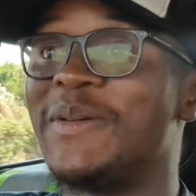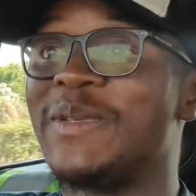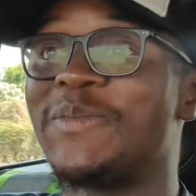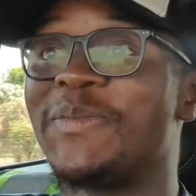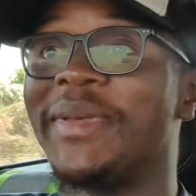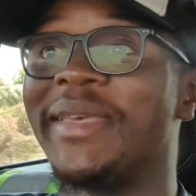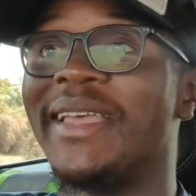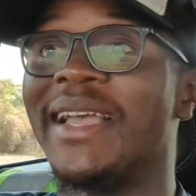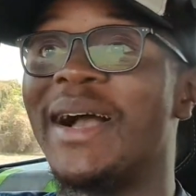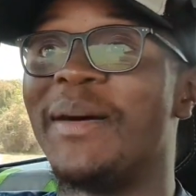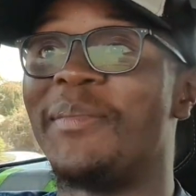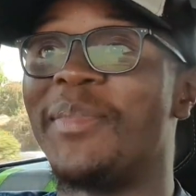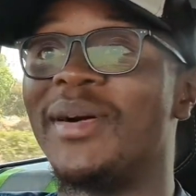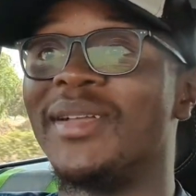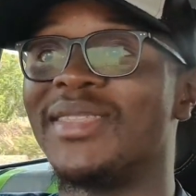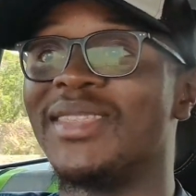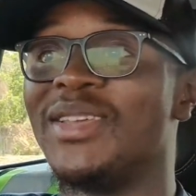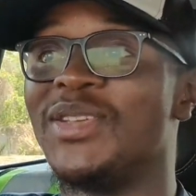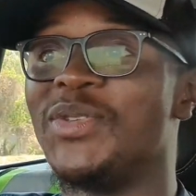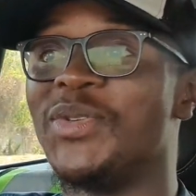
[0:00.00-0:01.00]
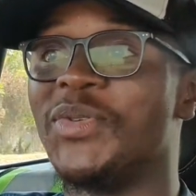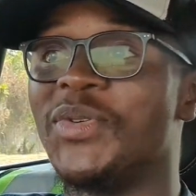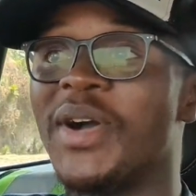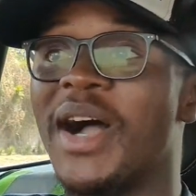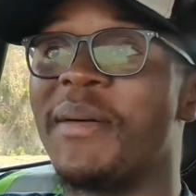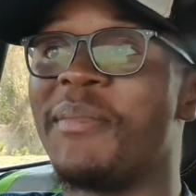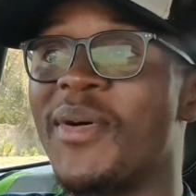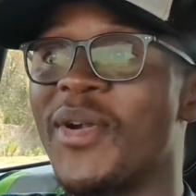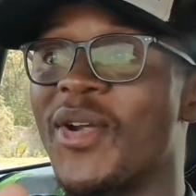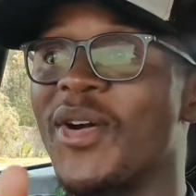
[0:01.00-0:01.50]
Speaking about the new
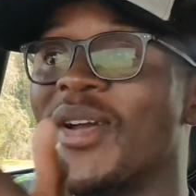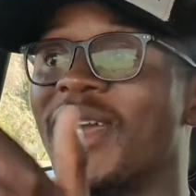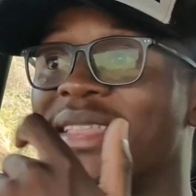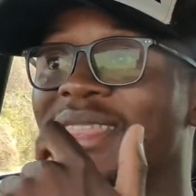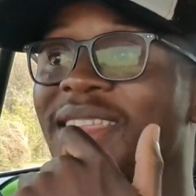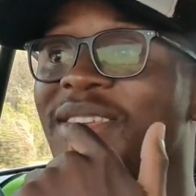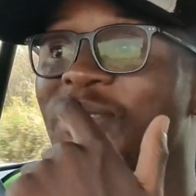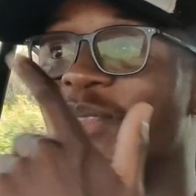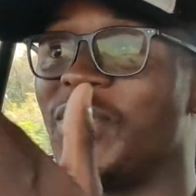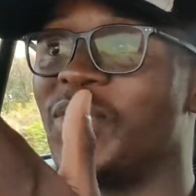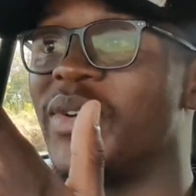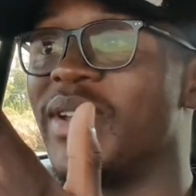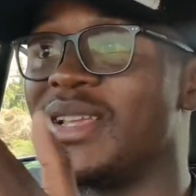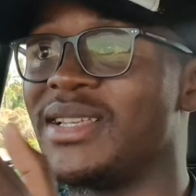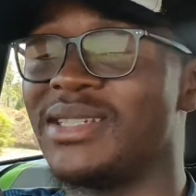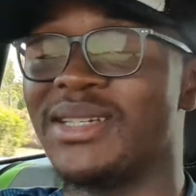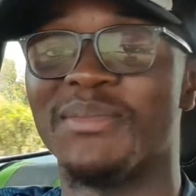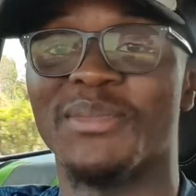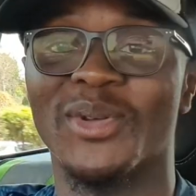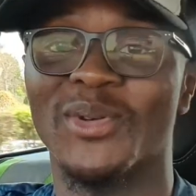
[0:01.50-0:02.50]
Amarok and the new Ranger,